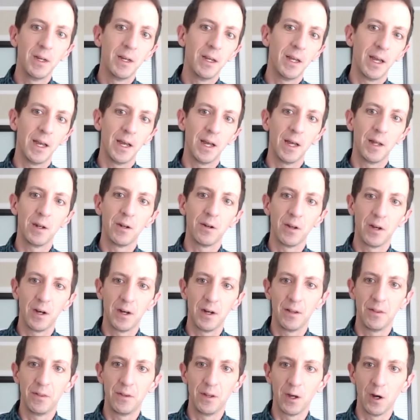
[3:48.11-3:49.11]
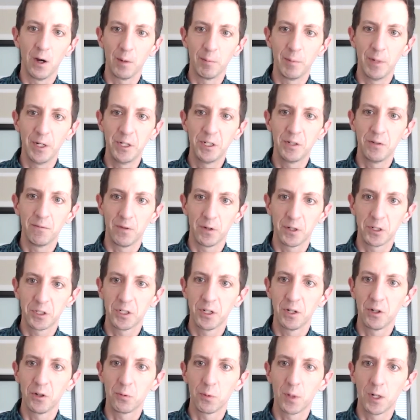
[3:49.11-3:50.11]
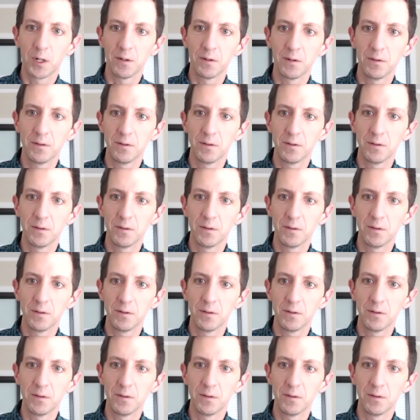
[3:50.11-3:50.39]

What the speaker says: and the automation function as well.